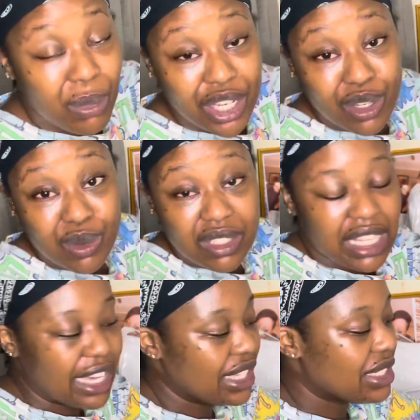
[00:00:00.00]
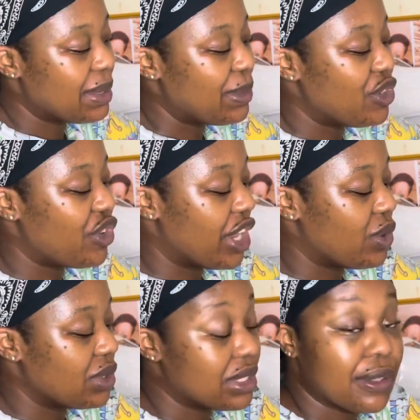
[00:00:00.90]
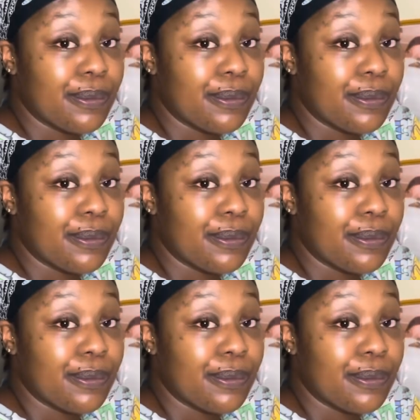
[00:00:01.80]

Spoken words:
but it looks like it's a bit dry because